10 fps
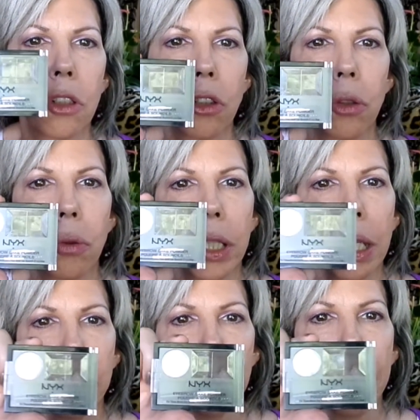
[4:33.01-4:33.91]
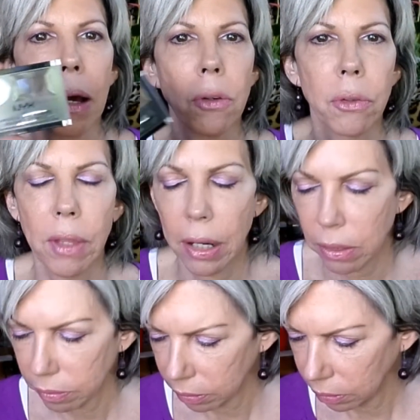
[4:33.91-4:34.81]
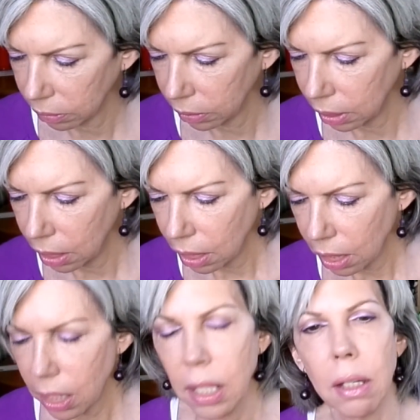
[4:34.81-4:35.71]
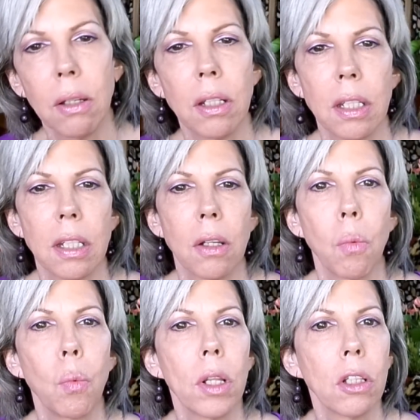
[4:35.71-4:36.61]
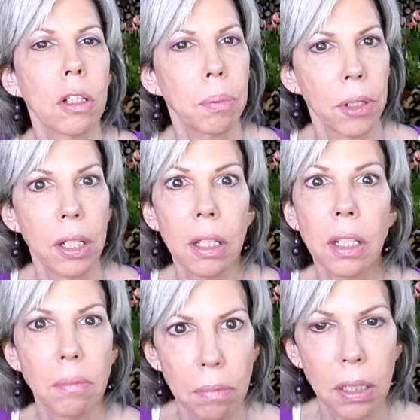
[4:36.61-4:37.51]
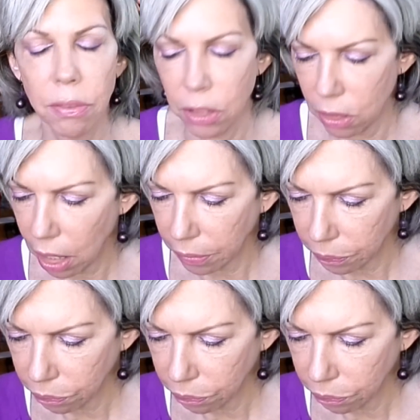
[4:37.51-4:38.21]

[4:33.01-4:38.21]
to keep the powder there. It will look pretty good, believe it or not.